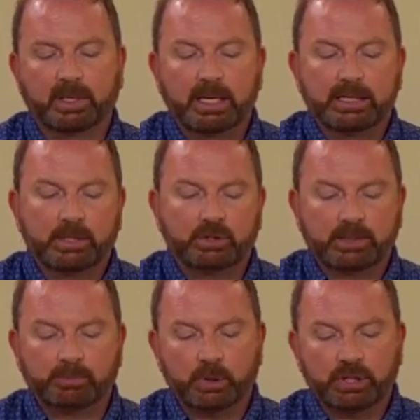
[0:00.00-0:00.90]
So
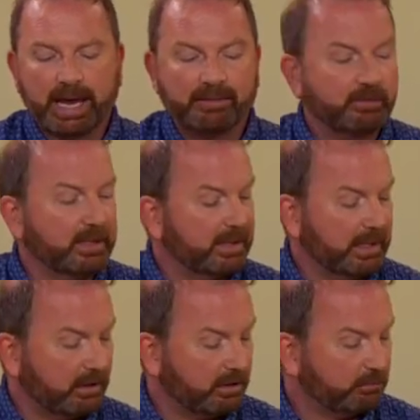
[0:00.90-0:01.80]
just push everything
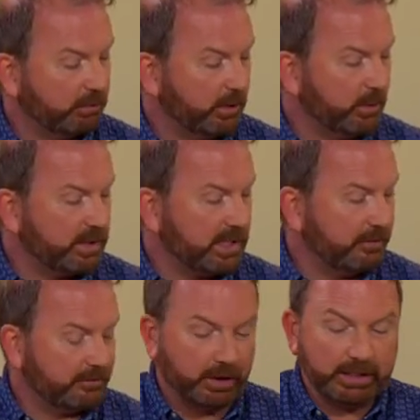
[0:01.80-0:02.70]
through to the
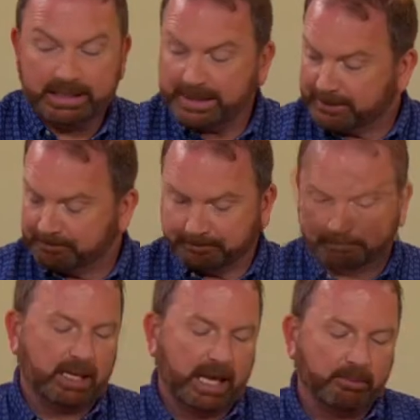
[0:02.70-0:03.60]
front
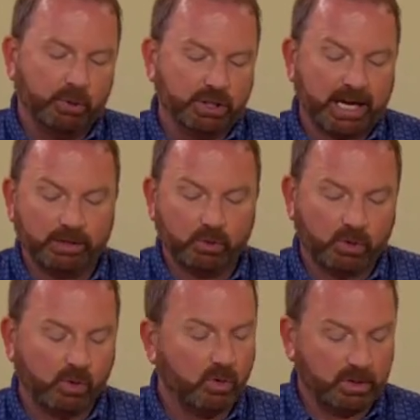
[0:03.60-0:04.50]
and push out your
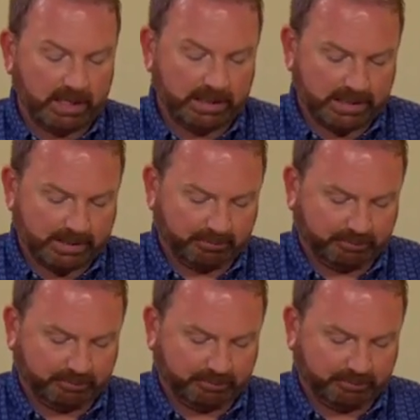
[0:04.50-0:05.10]
corners.